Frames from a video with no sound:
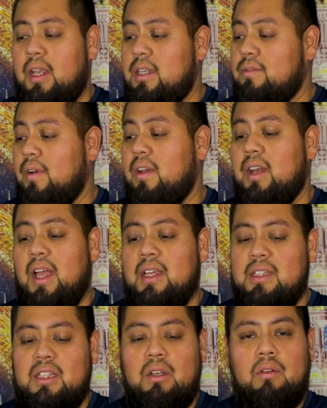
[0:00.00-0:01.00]
It's very
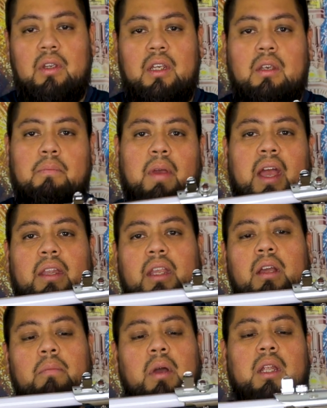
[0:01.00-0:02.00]
nice. The only bad
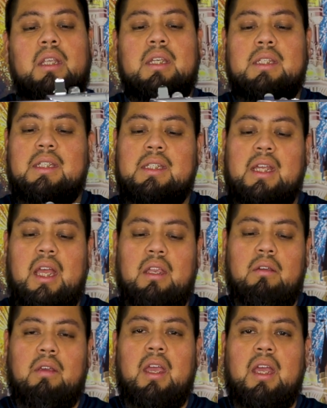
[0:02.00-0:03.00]
thing about this is that
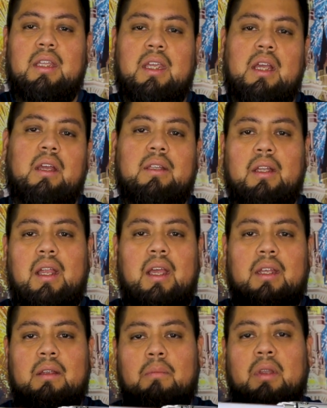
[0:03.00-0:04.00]
you can't take out the light,
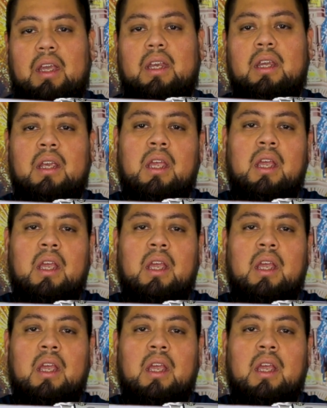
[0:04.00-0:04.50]
the blade,